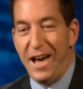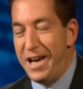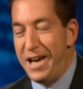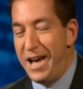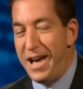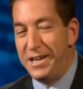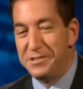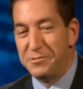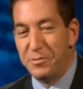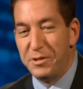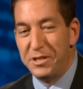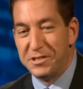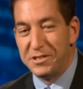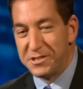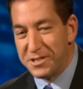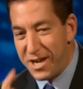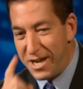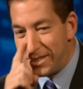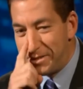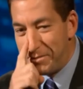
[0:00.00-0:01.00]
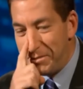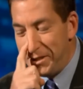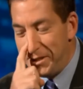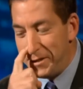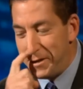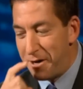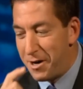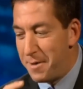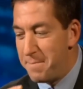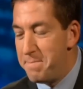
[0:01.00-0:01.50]
As we discussed, I mean,
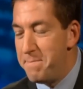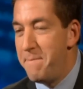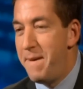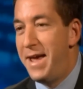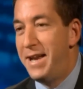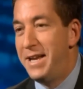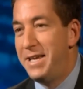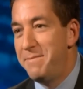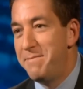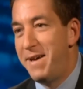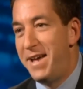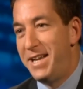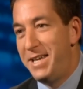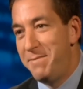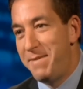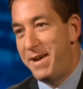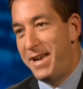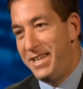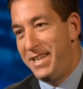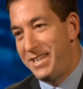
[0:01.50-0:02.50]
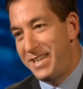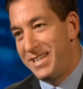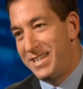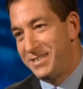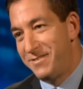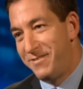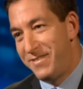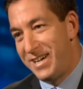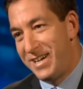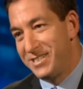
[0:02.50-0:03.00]
there are many, many, many
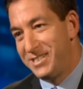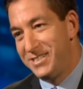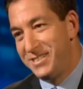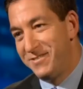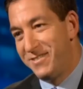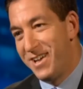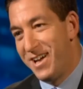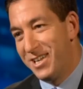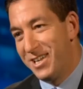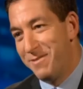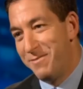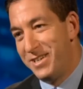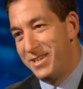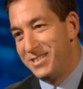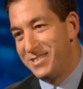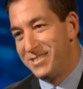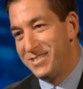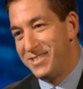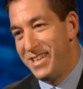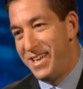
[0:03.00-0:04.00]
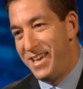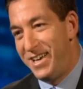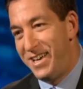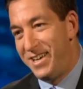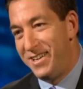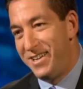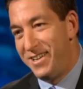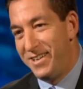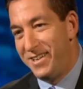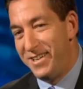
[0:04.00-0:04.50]
tens of thousands of documents
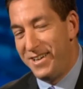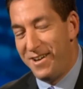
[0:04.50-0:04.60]
that